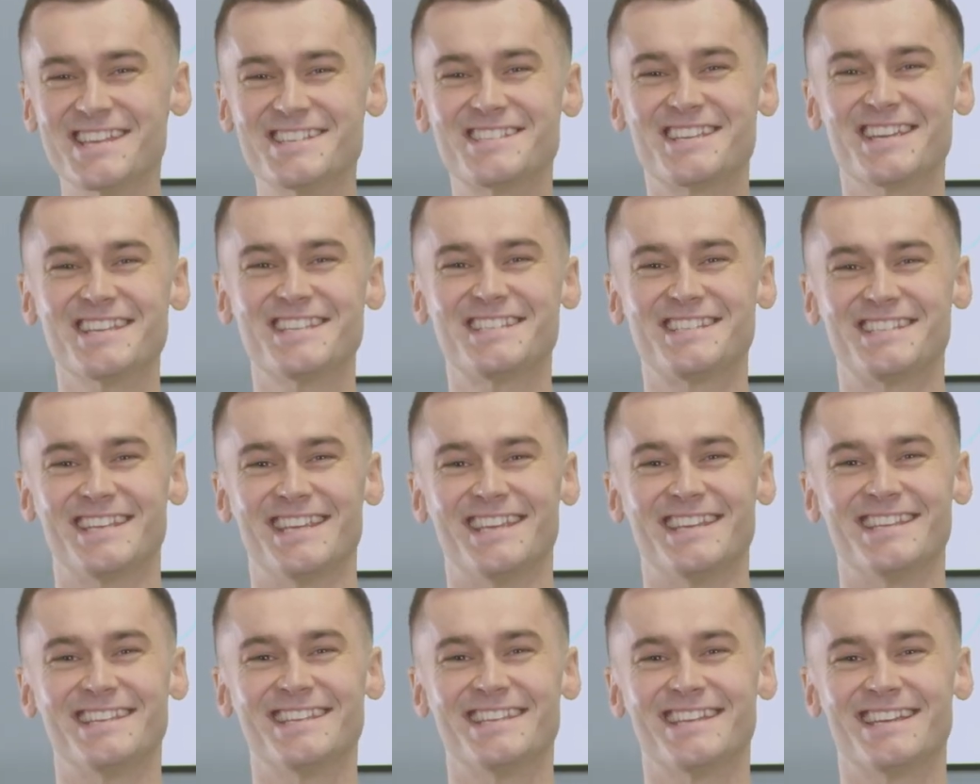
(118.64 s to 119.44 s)
just
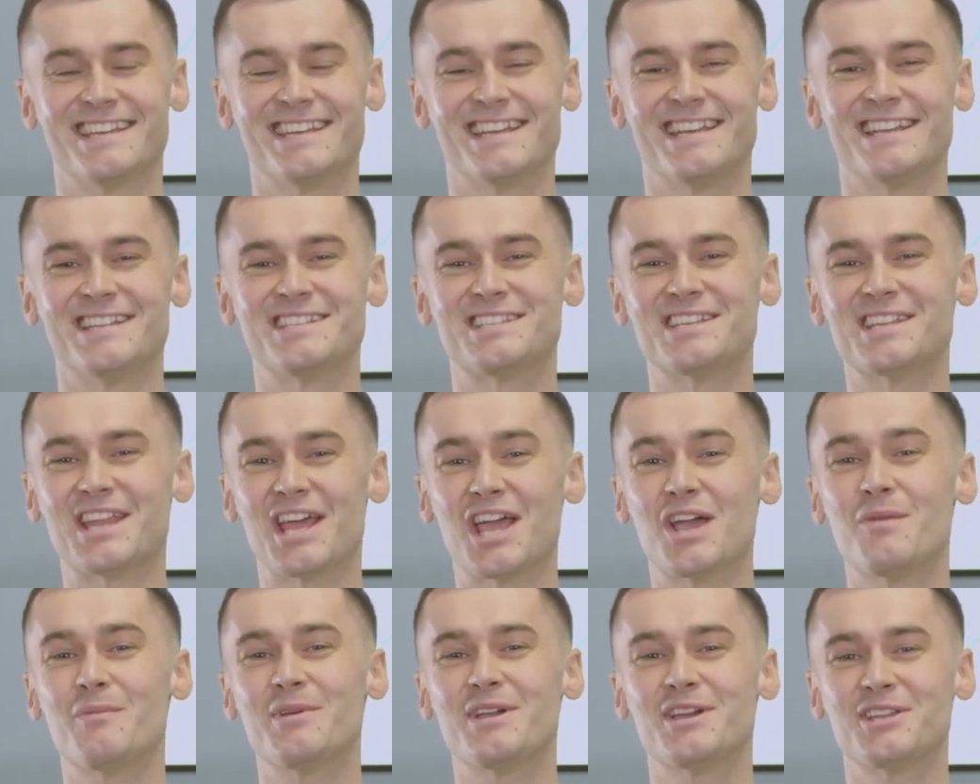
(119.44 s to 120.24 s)
said,
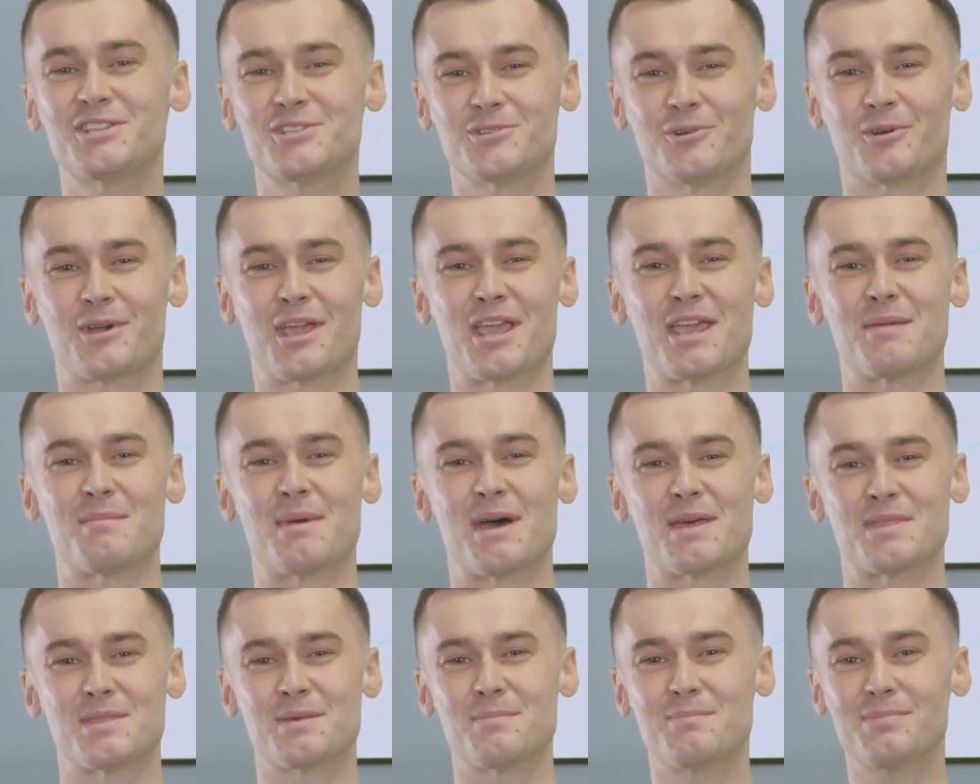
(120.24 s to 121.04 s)
today we are talking
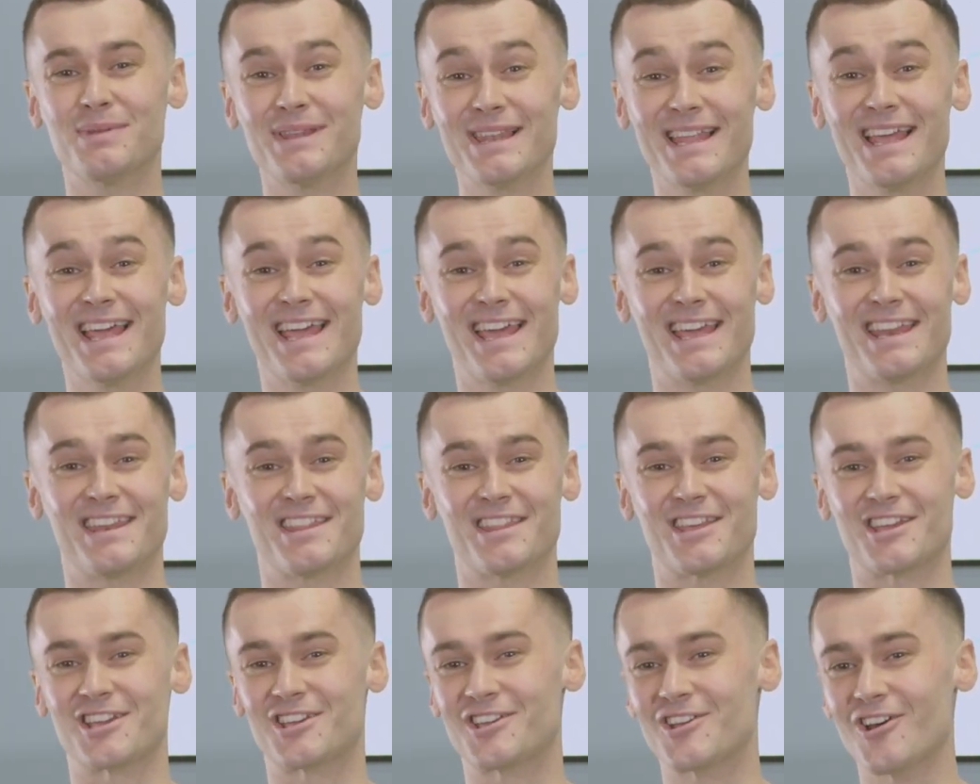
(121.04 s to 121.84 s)
about the plan
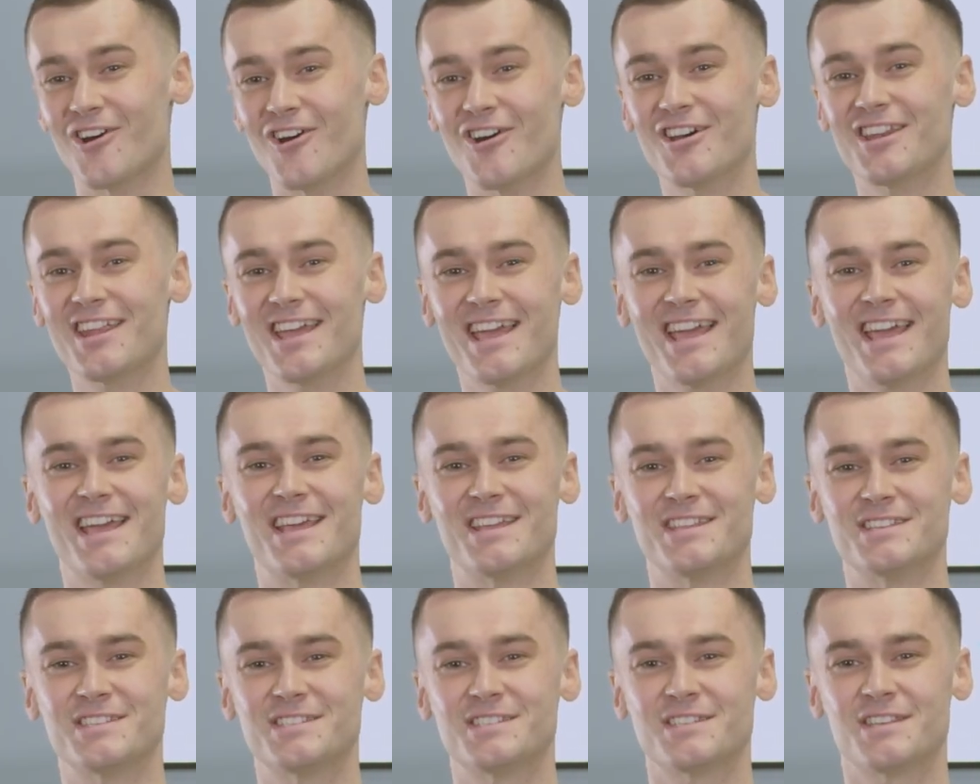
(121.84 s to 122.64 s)
that God
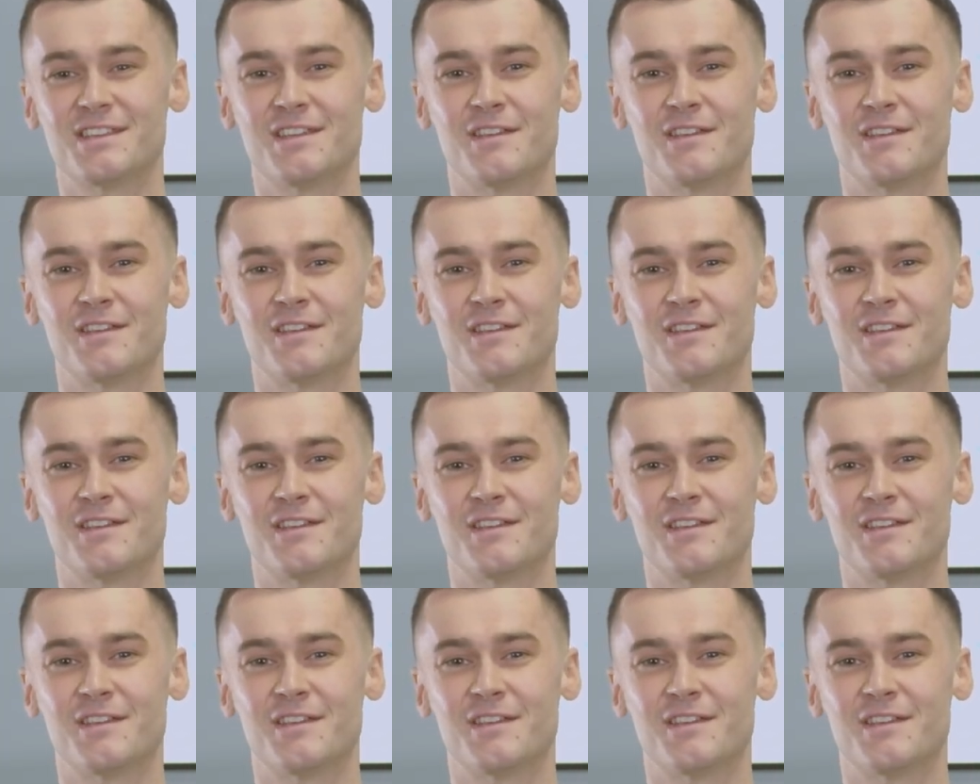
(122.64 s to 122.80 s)
has